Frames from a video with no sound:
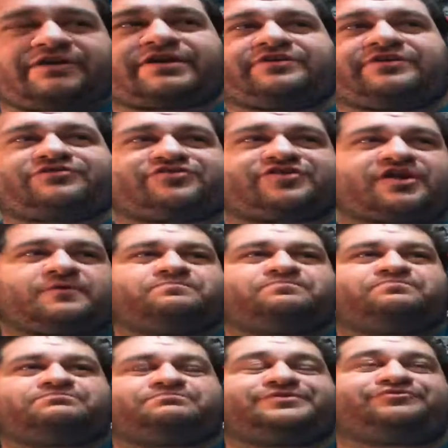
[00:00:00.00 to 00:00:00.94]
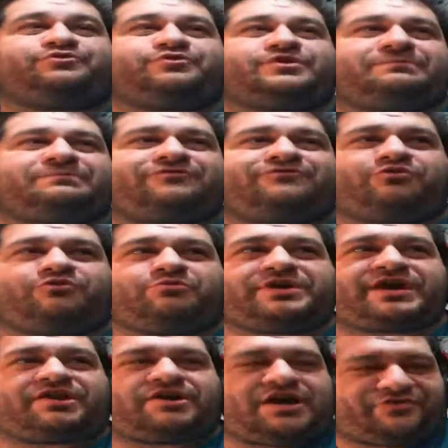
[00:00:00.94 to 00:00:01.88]
Okay, so before
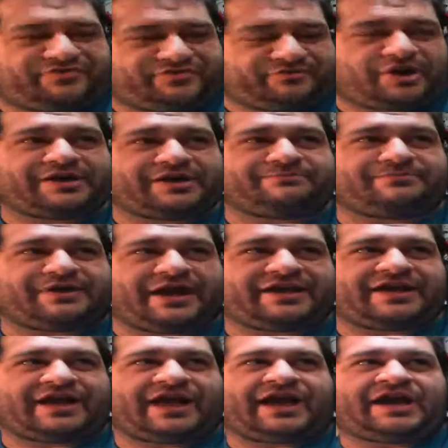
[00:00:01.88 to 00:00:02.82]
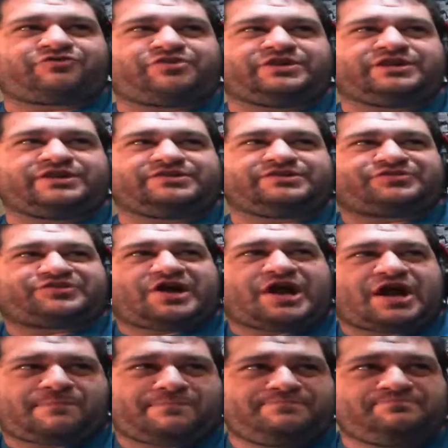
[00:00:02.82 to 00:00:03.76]
we get off and running, I actually need to
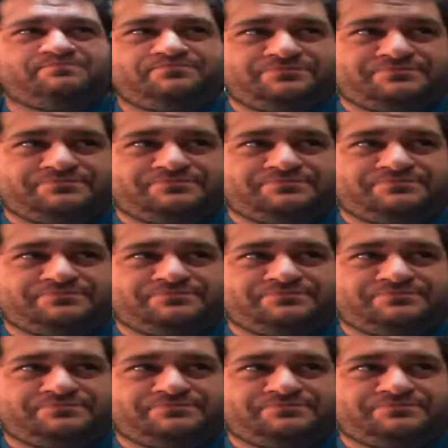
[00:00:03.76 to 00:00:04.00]
stop